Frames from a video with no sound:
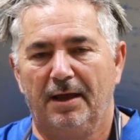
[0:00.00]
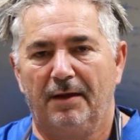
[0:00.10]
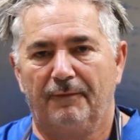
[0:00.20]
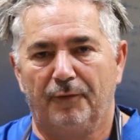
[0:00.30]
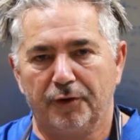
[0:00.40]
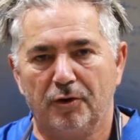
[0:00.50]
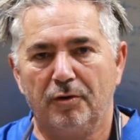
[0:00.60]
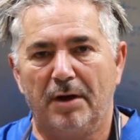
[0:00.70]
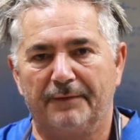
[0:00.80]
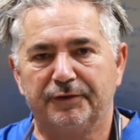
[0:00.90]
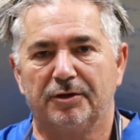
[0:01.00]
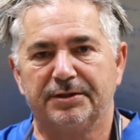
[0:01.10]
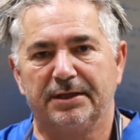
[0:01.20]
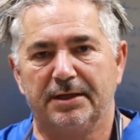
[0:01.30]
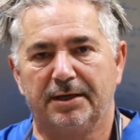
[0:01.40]
For you, I've
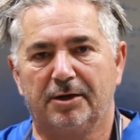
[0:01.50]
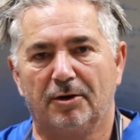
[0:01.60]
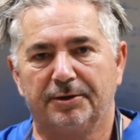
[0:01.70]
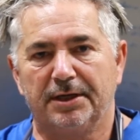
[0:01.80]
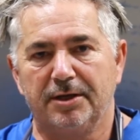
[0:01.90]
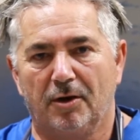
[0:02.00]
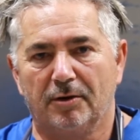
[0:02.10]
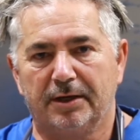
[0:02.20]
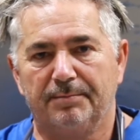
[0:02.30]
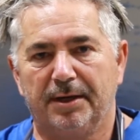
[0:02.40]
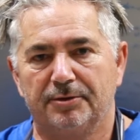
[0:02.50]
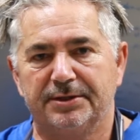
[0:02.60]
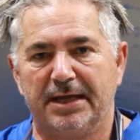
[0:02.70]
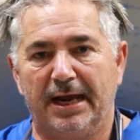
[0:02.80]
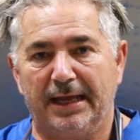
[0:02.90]
chosen the ricotta gnocchi because
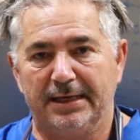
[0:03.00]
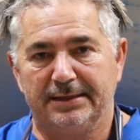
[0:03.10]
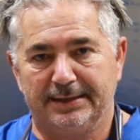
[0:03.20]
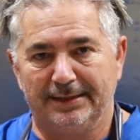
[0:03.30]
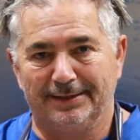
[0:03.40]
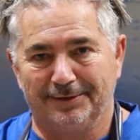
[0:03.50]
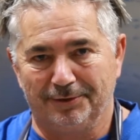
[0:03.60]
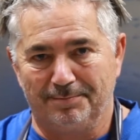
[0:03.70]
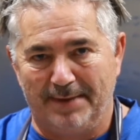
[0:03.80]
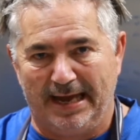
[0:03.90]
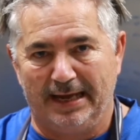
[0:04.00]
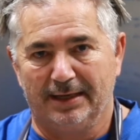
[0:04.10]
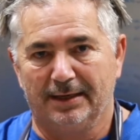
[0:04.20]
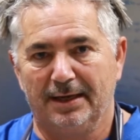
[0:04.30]
they're easy to make.